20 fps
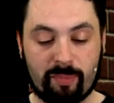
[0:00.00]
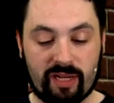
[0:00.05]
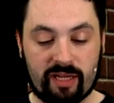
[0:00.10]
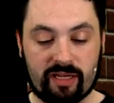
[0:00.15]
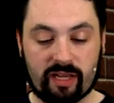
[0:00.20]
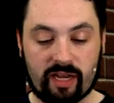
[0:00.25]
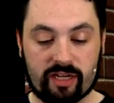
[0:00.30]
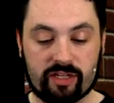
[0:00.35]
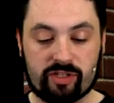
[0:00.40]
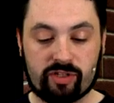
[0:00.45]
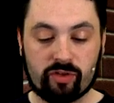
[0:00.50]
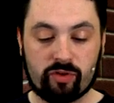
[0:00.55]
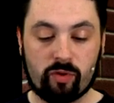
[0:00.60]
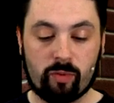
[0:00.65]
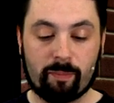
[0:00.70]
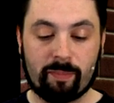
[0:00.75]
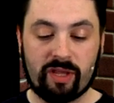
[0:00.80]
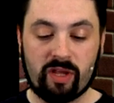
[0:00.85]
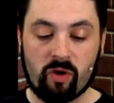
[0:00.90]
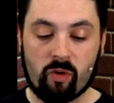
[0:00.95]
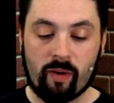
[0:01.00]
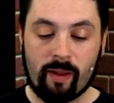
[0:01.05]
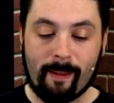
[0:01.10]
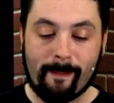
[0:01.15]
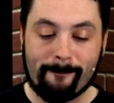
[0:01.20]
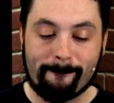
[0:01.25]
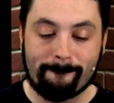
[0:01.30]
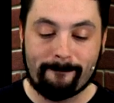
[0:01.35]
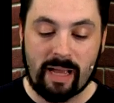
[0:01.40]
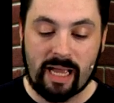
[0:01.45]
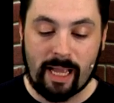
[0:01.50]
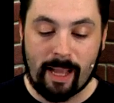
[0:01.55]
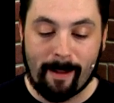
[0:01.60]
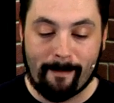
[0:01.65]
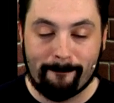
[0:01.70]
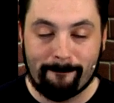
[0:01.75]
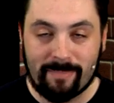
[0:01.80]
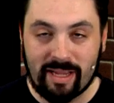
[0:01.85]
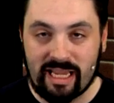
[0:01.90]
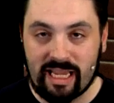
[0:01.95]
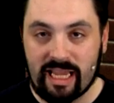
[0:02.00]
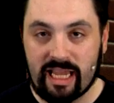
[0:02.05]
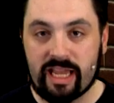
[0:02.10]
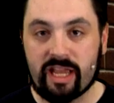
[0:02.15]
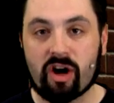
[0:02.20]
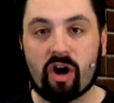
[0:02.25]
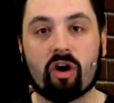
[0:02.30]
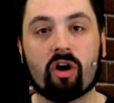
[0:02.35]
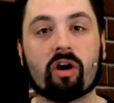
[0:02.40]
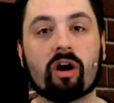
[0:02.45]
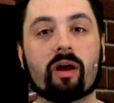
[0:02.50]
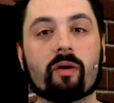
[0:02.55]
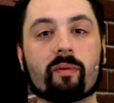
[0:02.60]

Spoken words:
B92 B-O-M-B-E-R.